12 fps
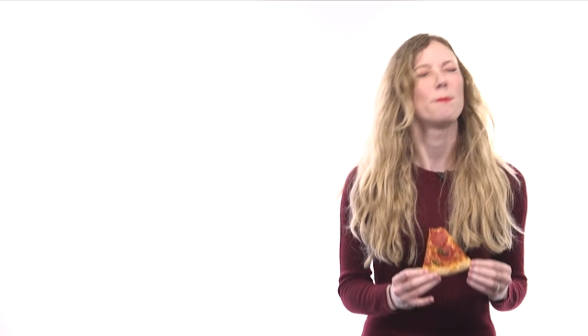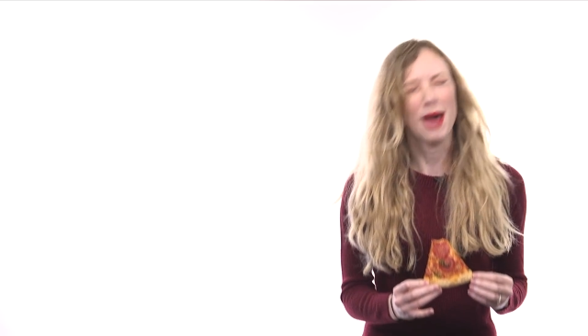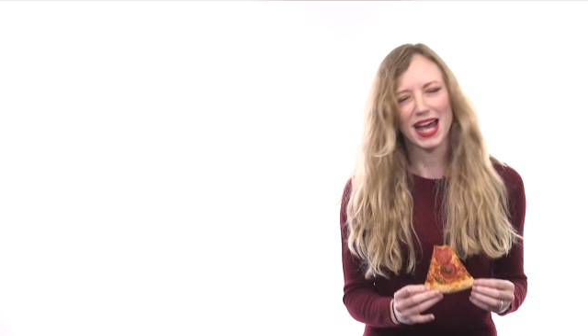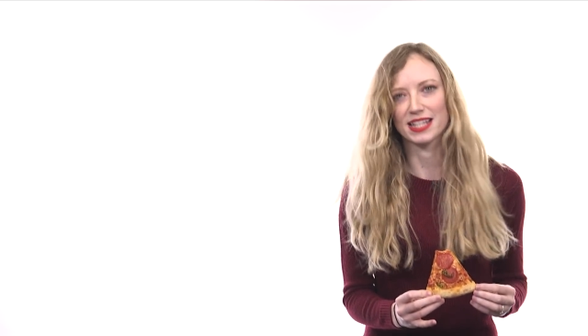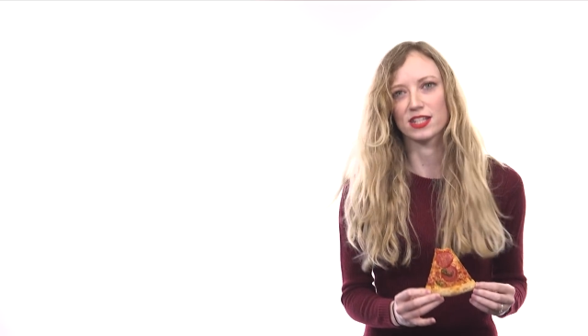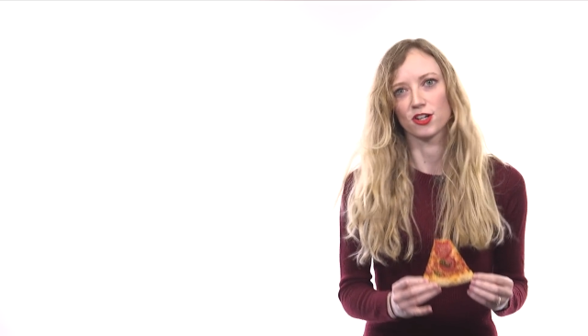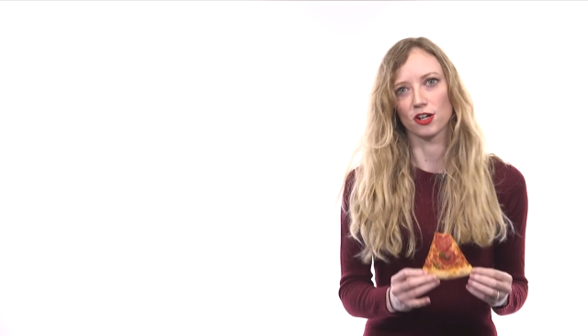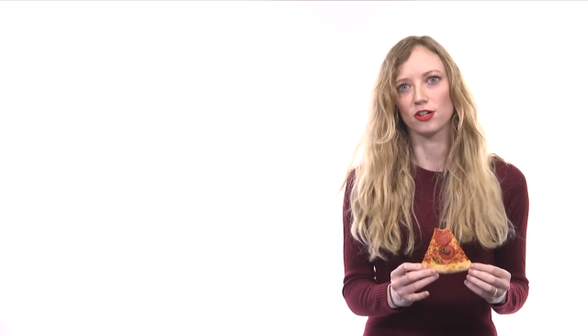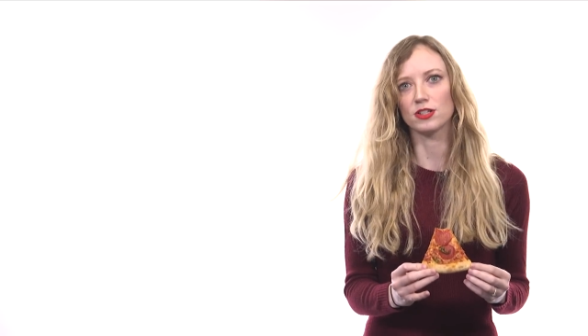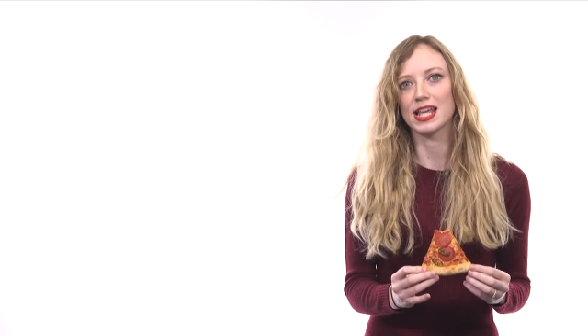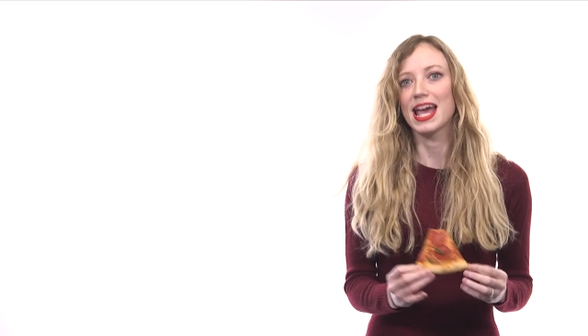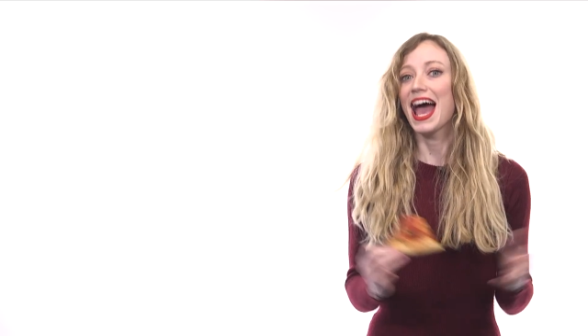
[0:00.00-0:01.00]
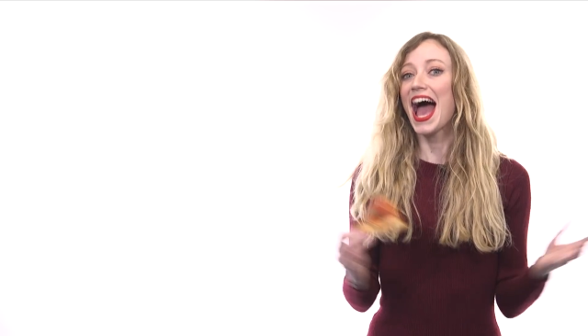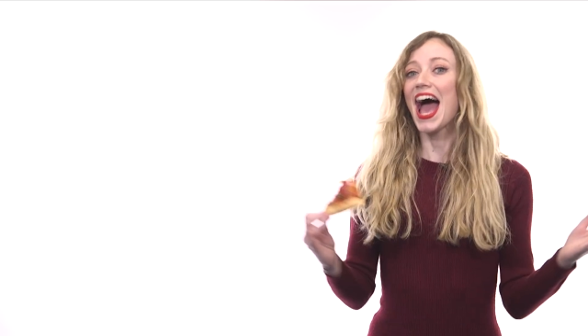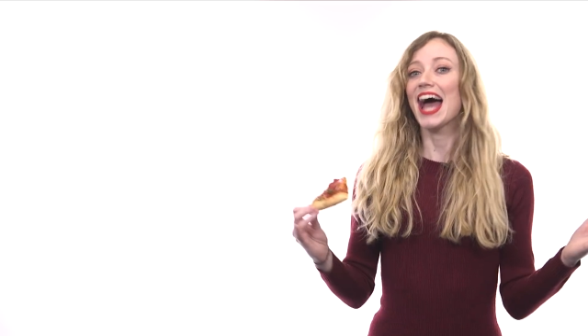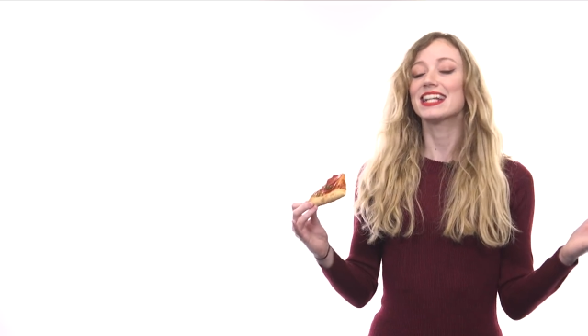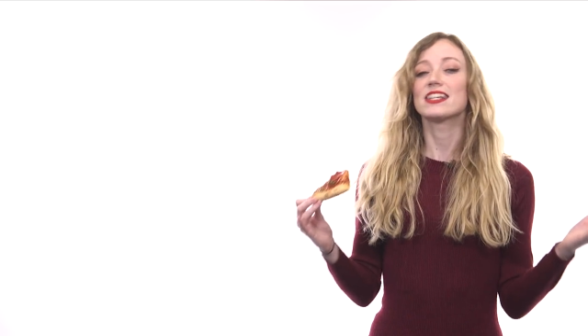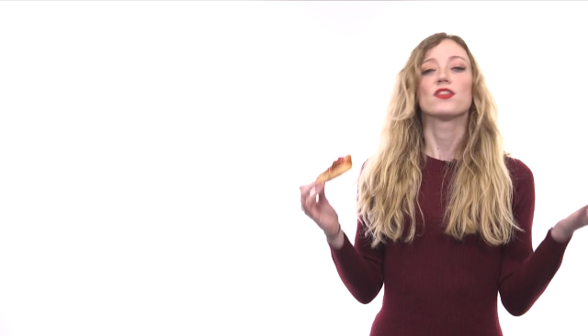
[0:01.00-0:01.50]
best girls.
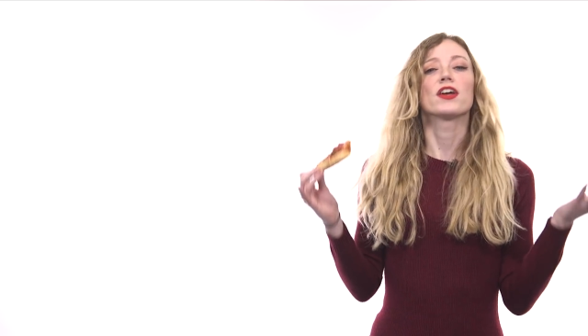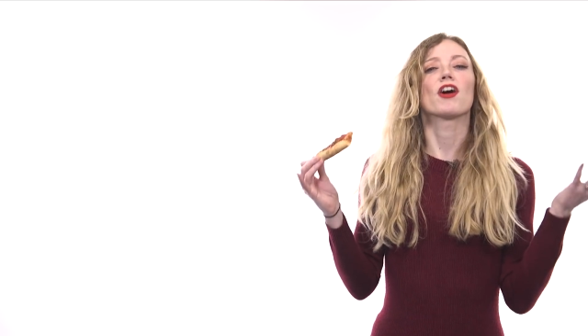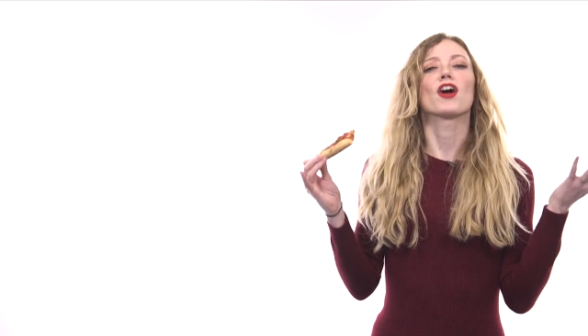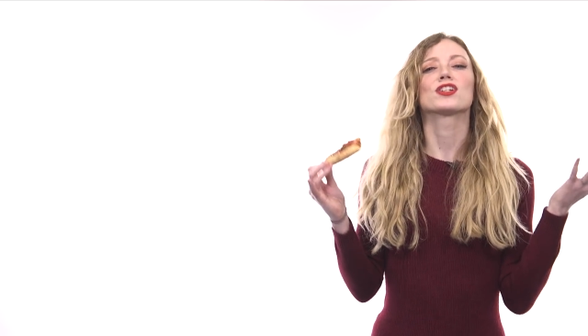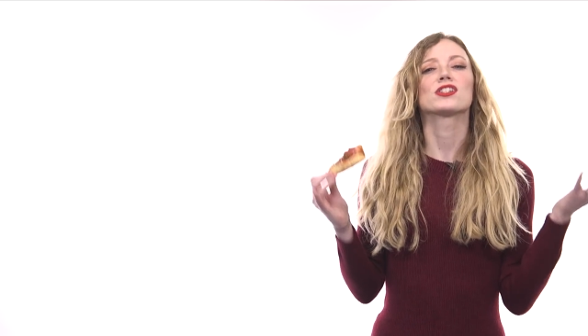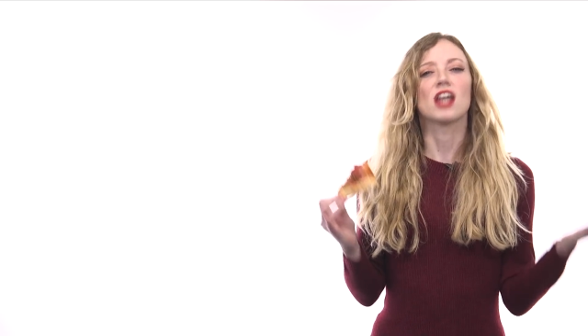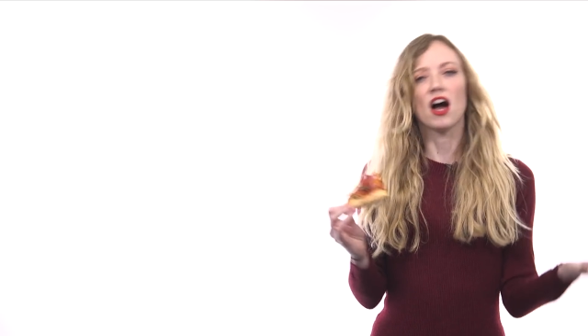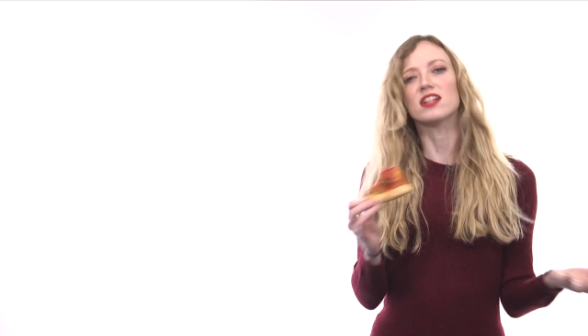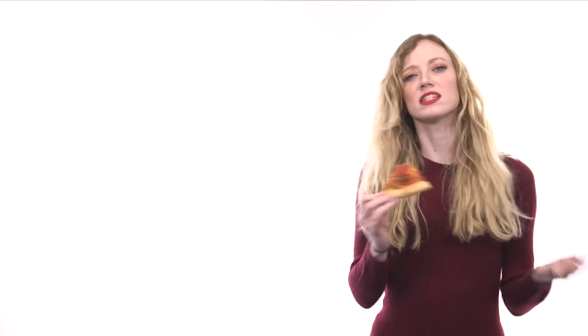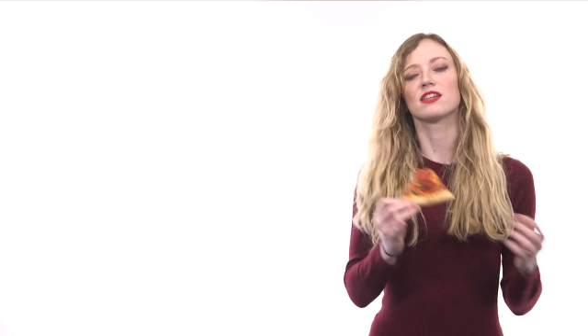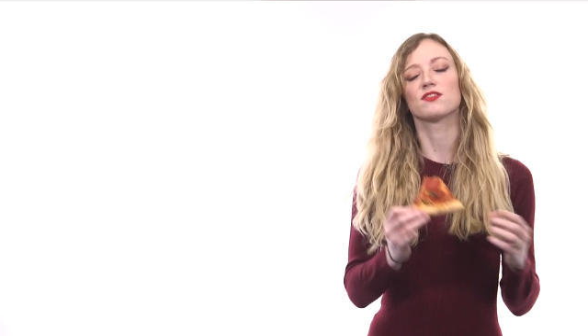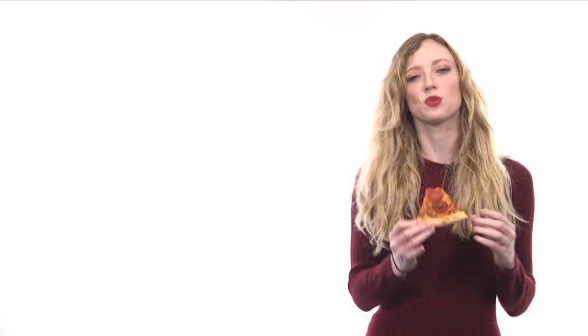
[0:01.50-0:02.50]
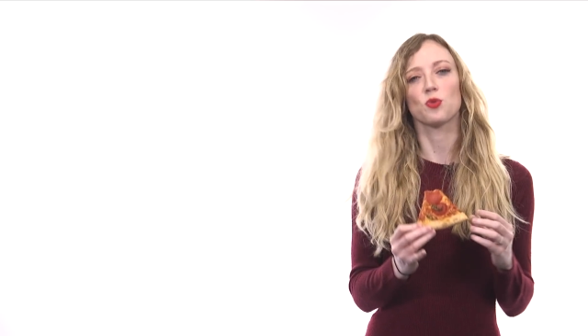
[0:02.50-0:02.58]
And there are tons of